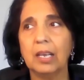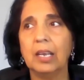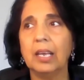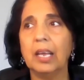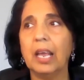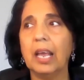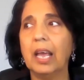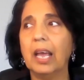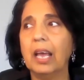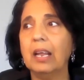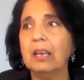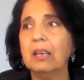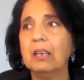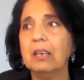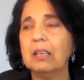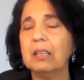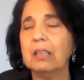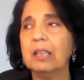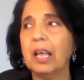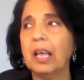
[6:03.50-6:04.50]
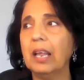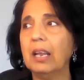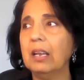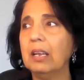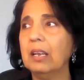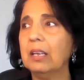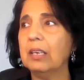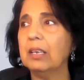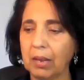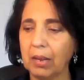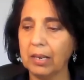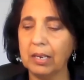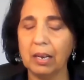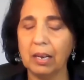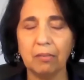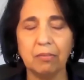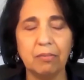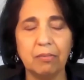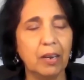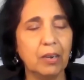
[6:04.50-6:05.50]
Mm-hmm. And then I did
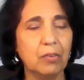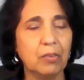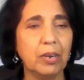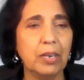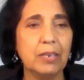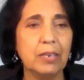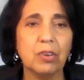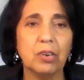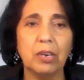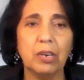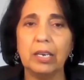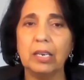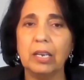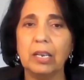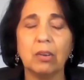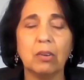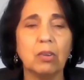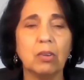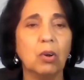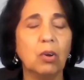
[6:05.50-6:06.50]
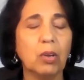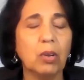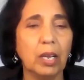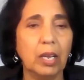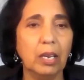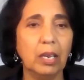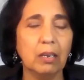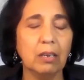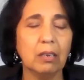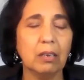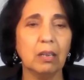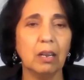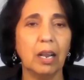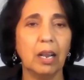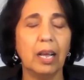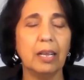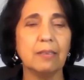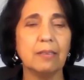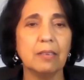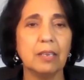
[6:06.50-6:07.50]
a fundraiser, I did cooking
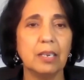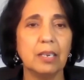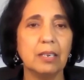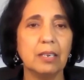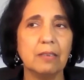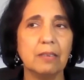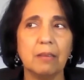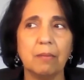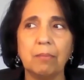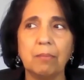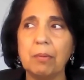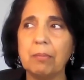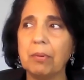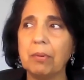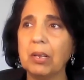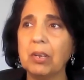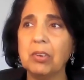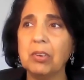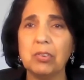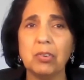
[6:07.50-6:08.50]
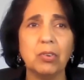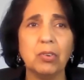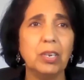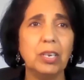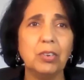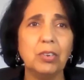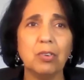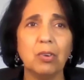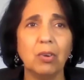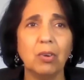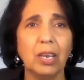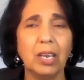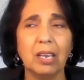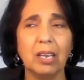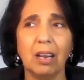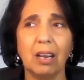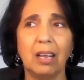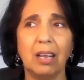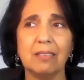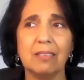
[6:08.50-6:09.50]
classes, and people like, you should teach cooking
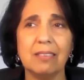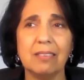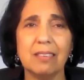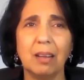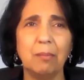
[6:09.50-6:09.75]
classes.